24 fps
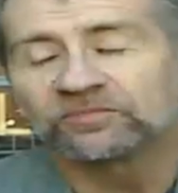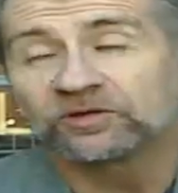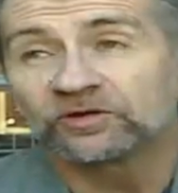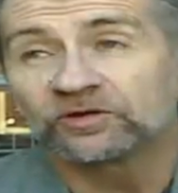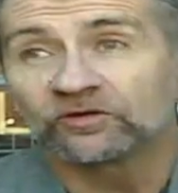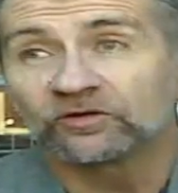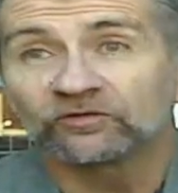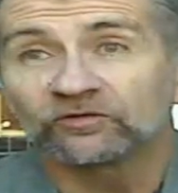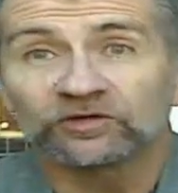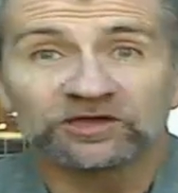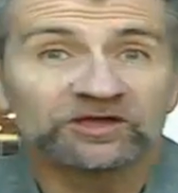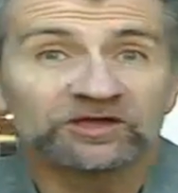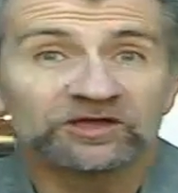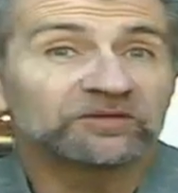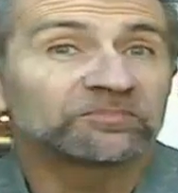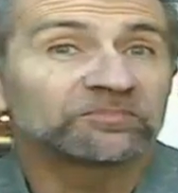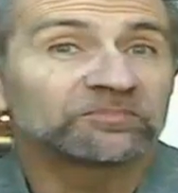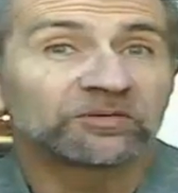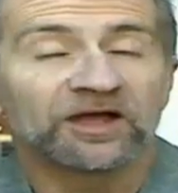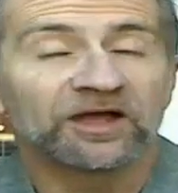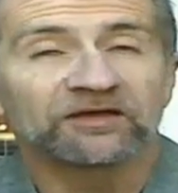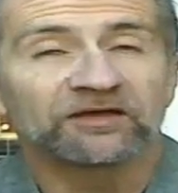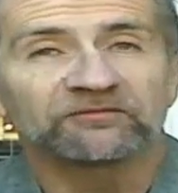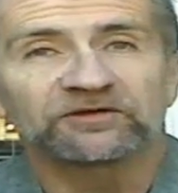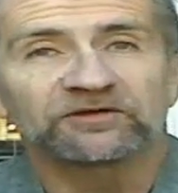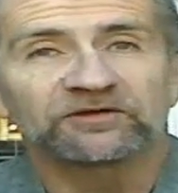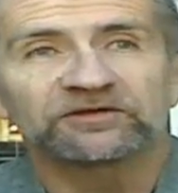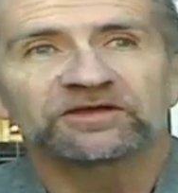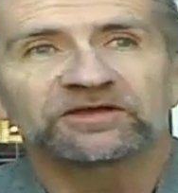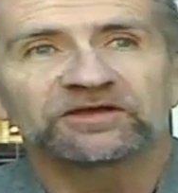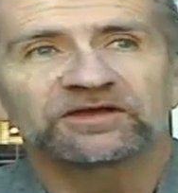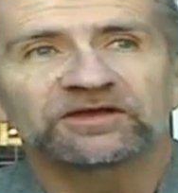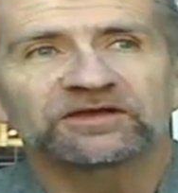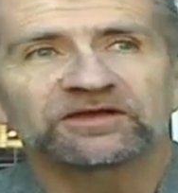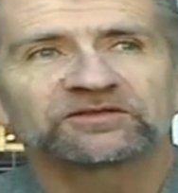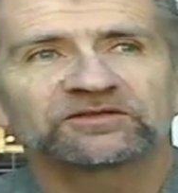you know, in private,
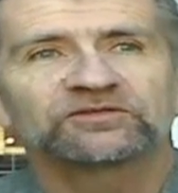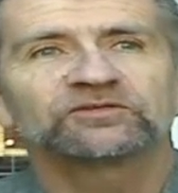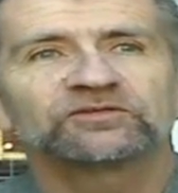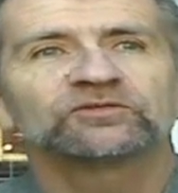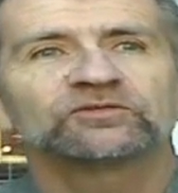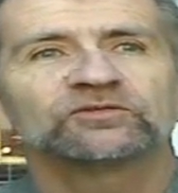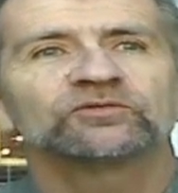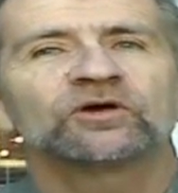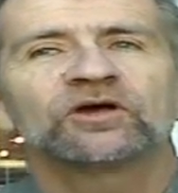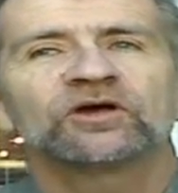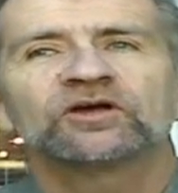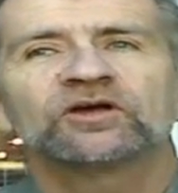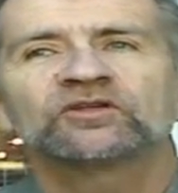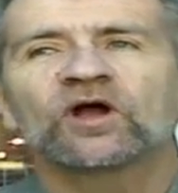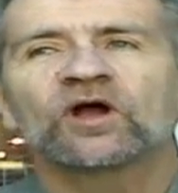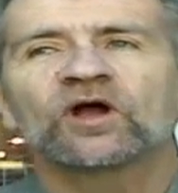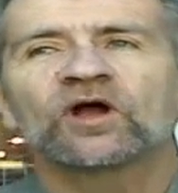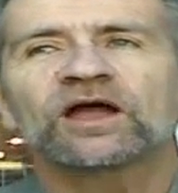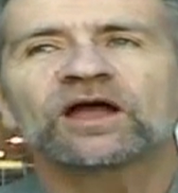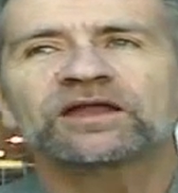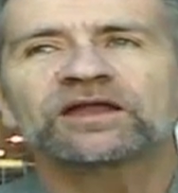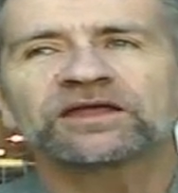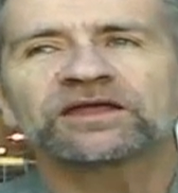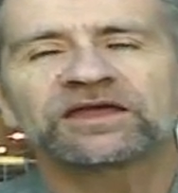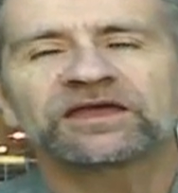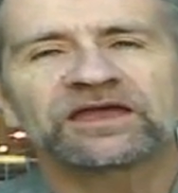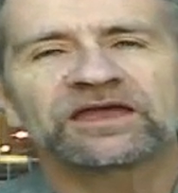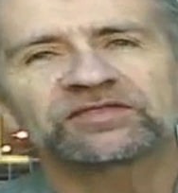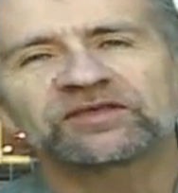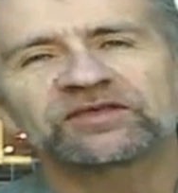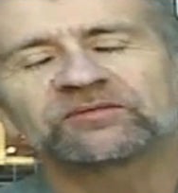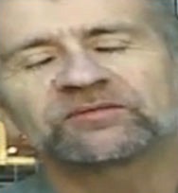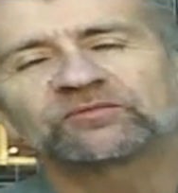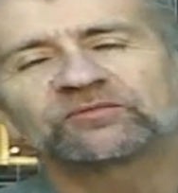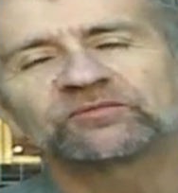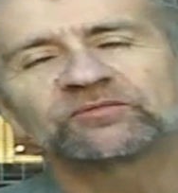to try to get
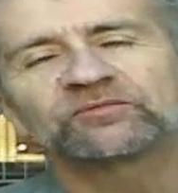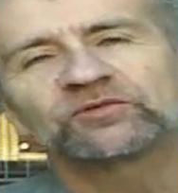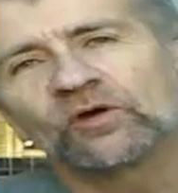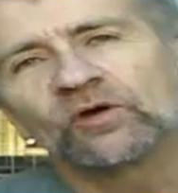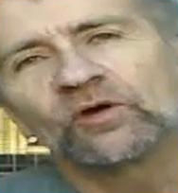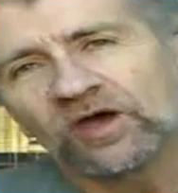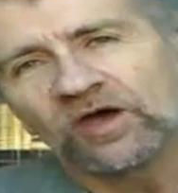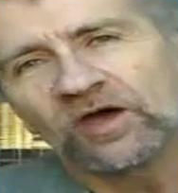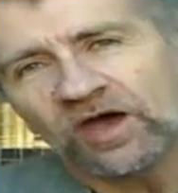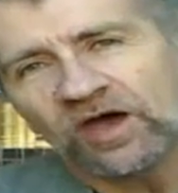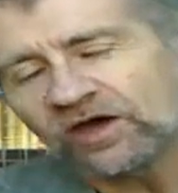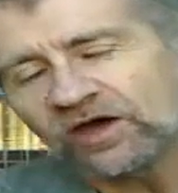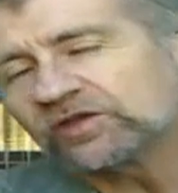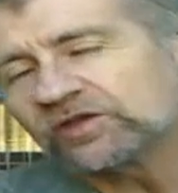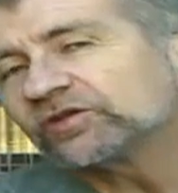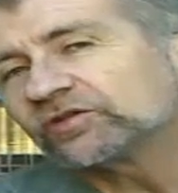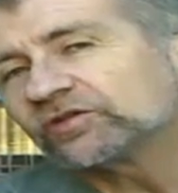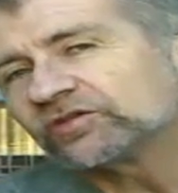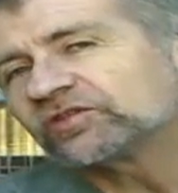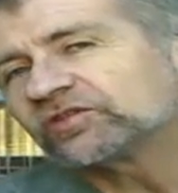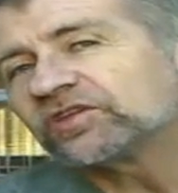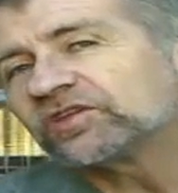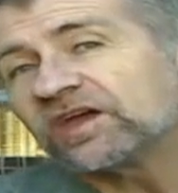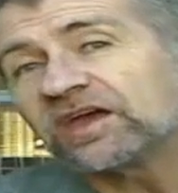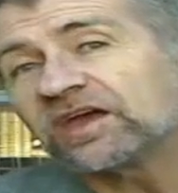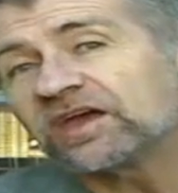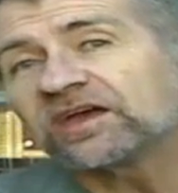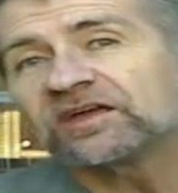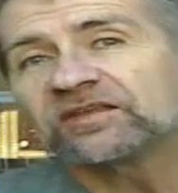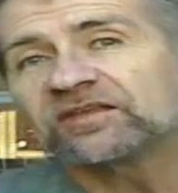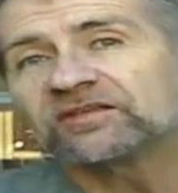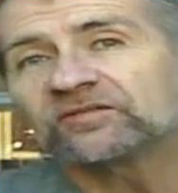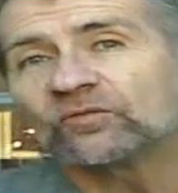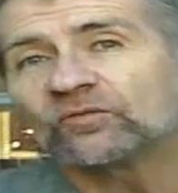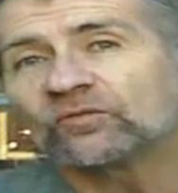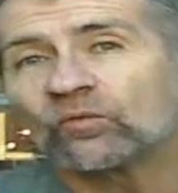them to
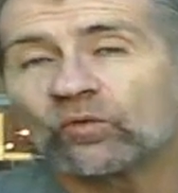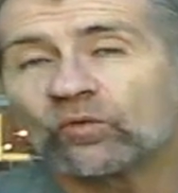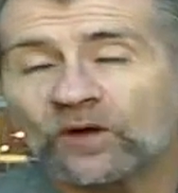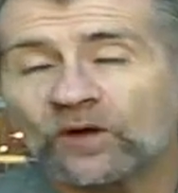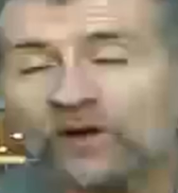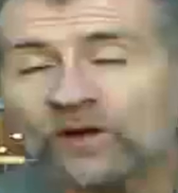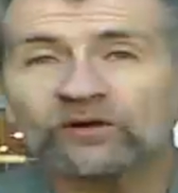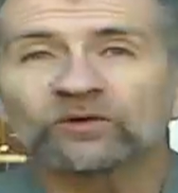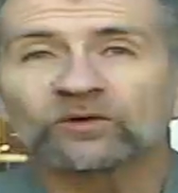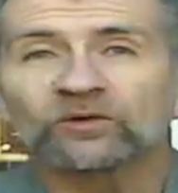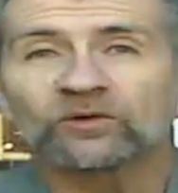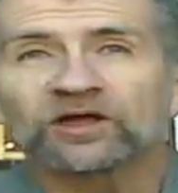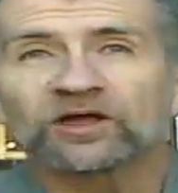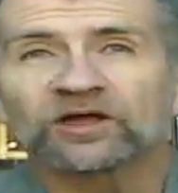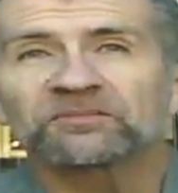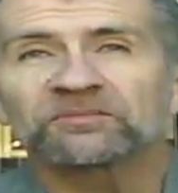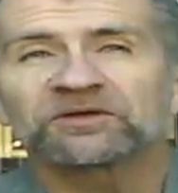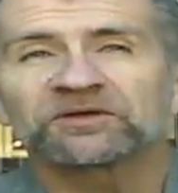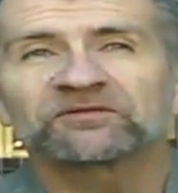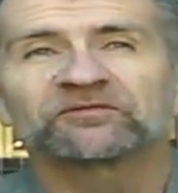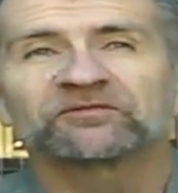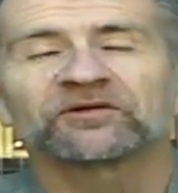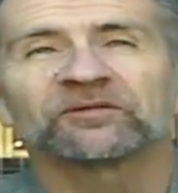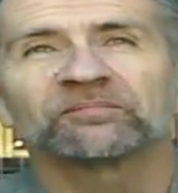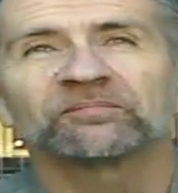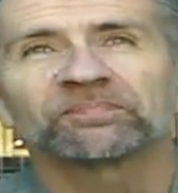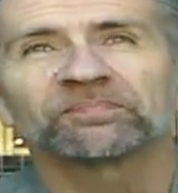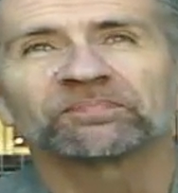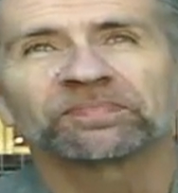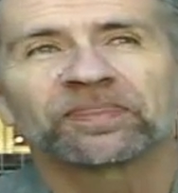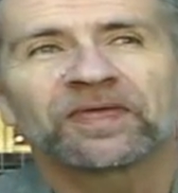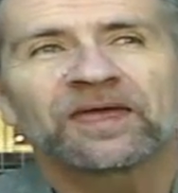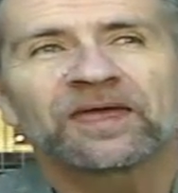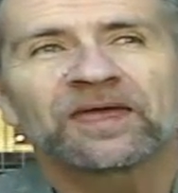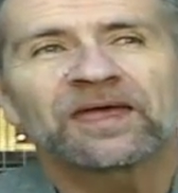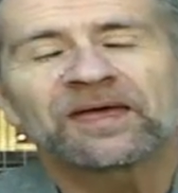understand where we're coming from.
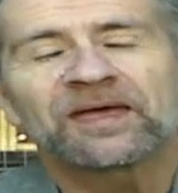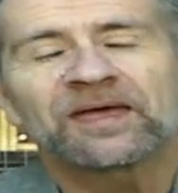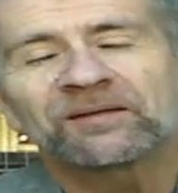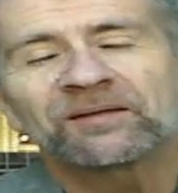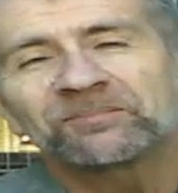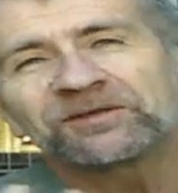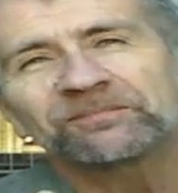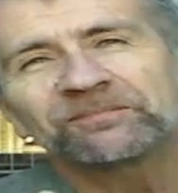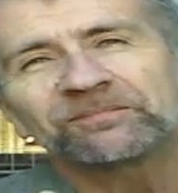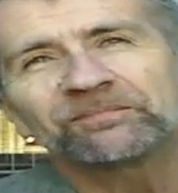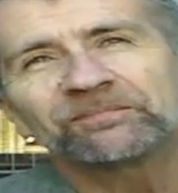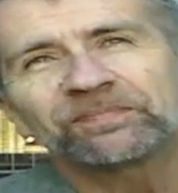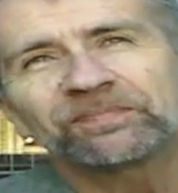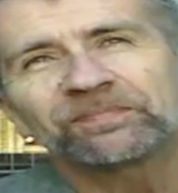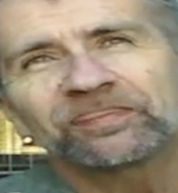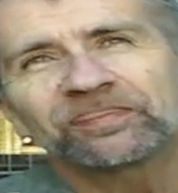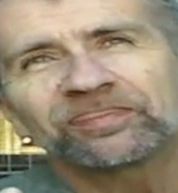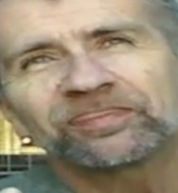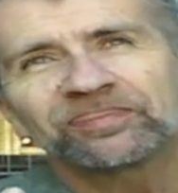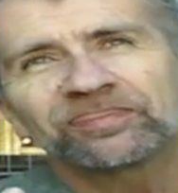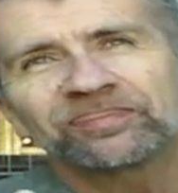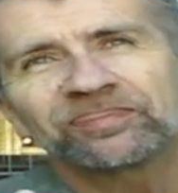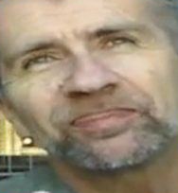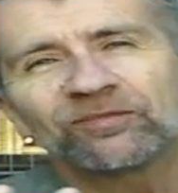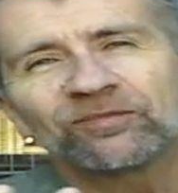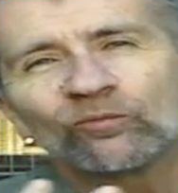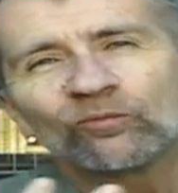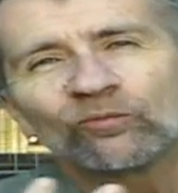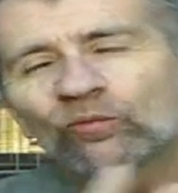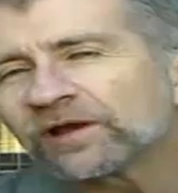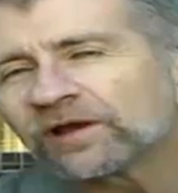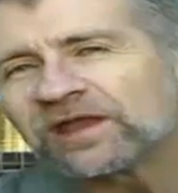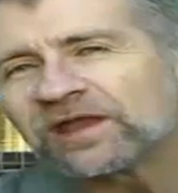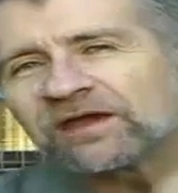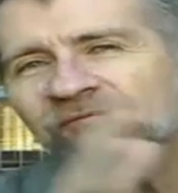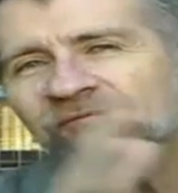But
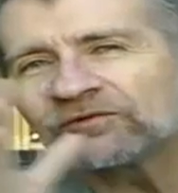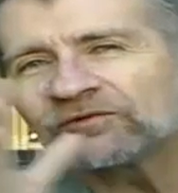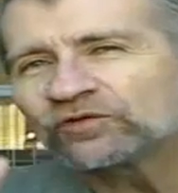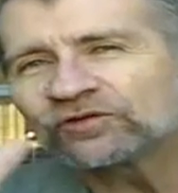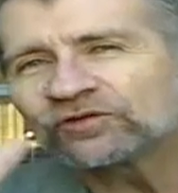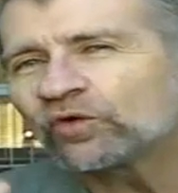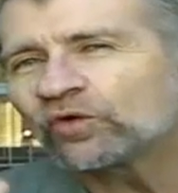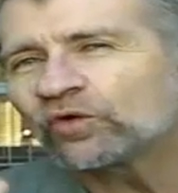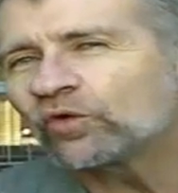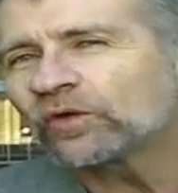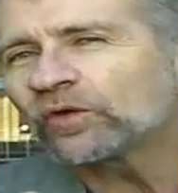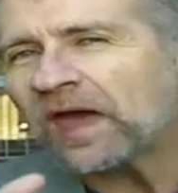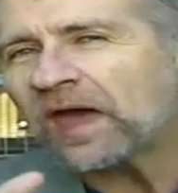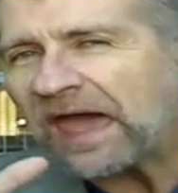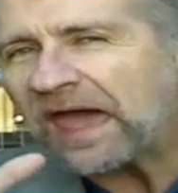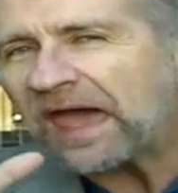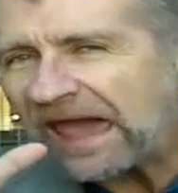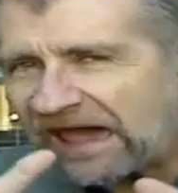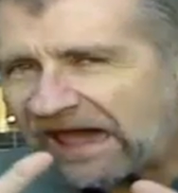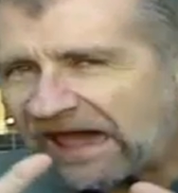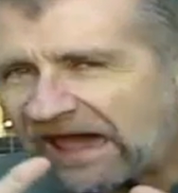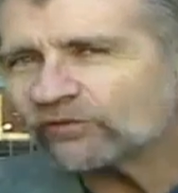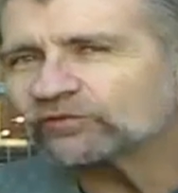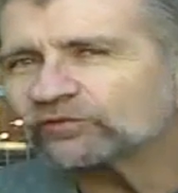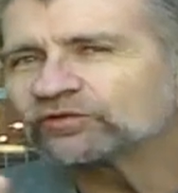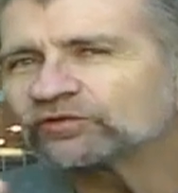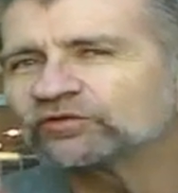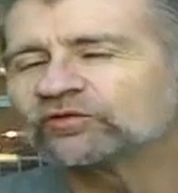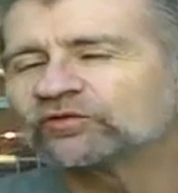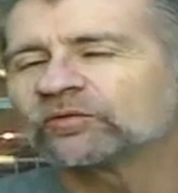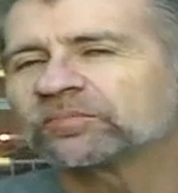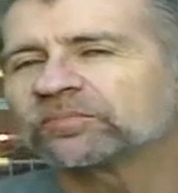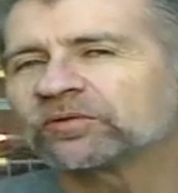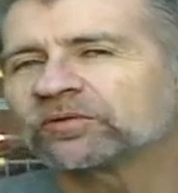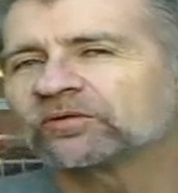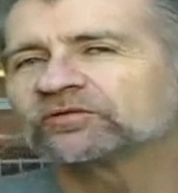we're never told how
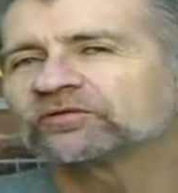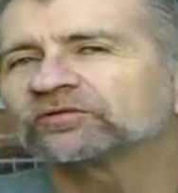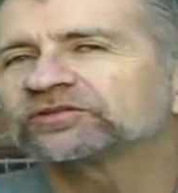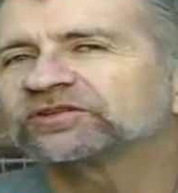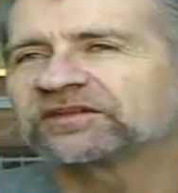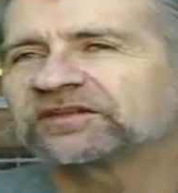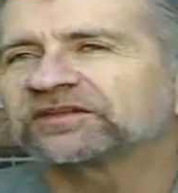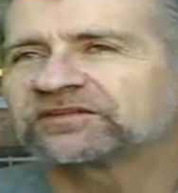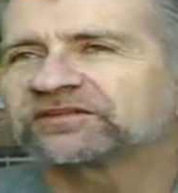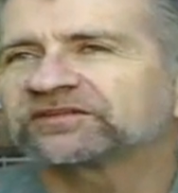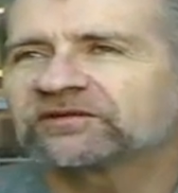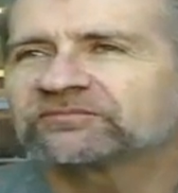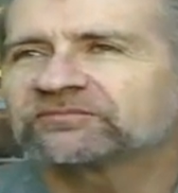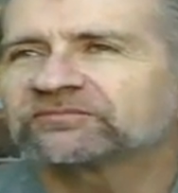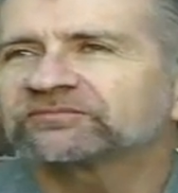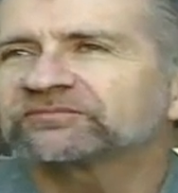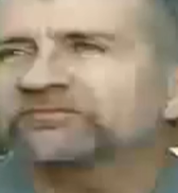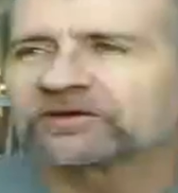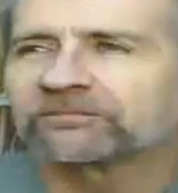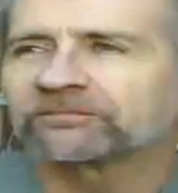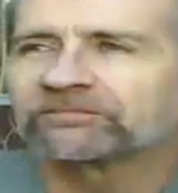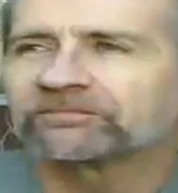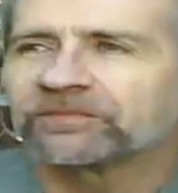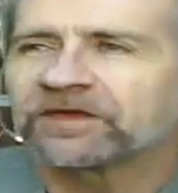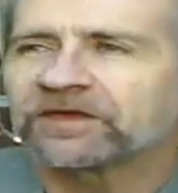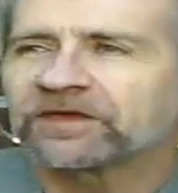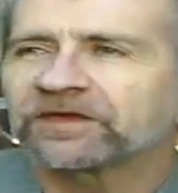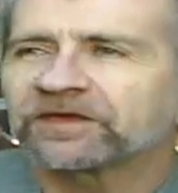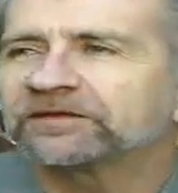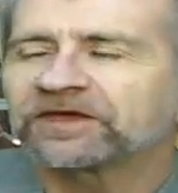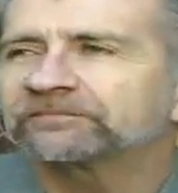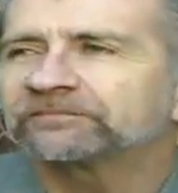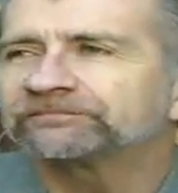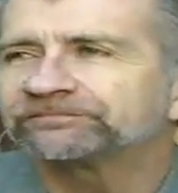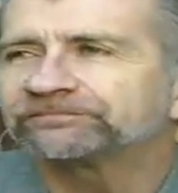to approach that subject. And